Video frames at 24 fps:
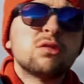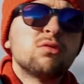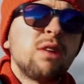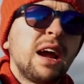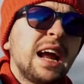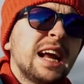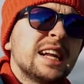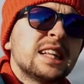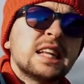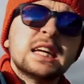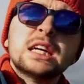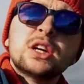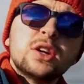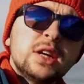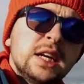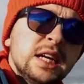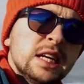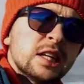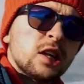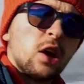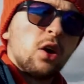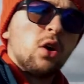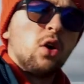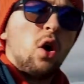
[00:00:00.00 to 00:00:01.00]
reds and
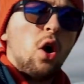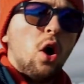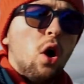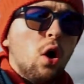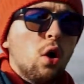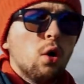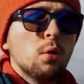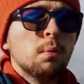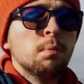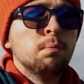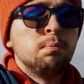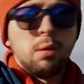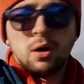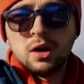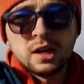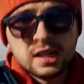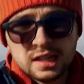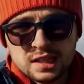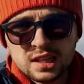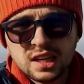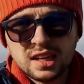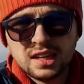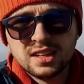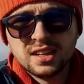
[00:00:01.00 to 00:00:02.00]
greens are all
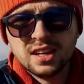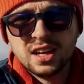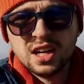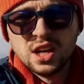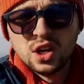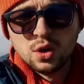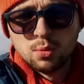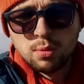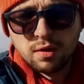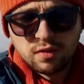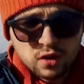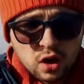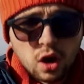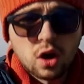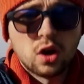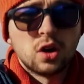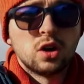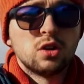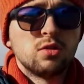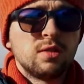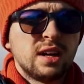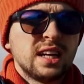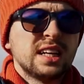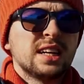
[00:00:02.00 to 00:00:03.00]
bursting with
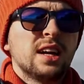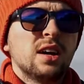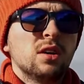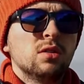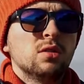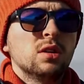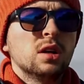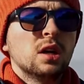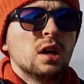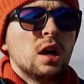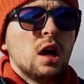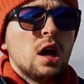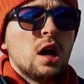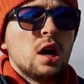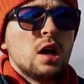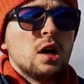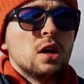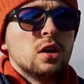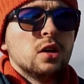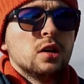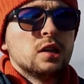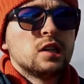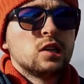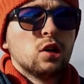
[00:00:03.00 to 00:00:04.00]
colour right now.
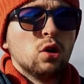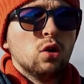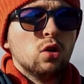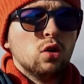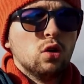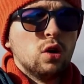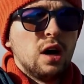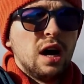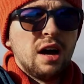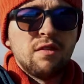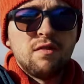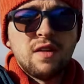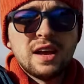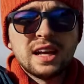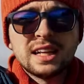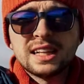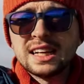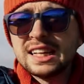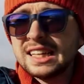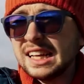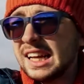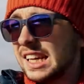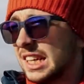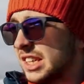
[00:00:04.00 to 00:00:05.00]
So I think
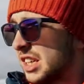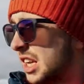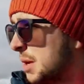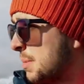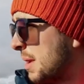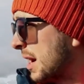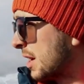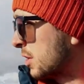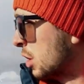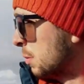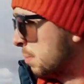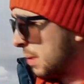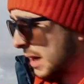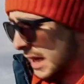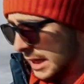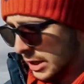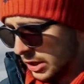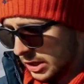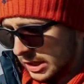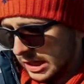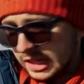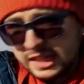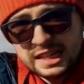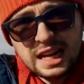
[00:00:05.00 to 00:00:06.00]
this is going to be a good place
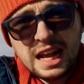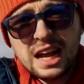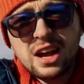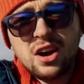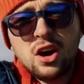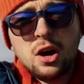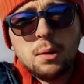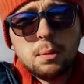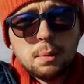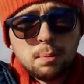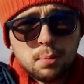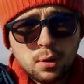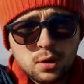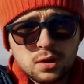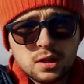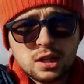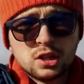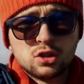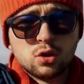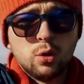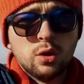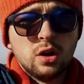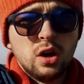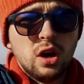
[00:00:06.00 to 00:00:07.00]
for us to set up, put the
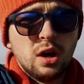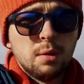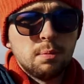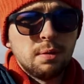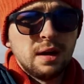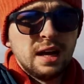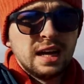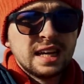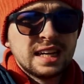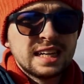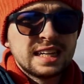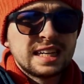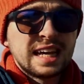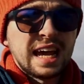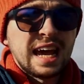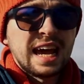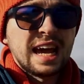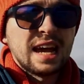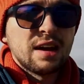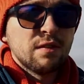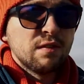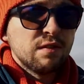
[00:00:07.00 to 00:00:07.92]
drone up and get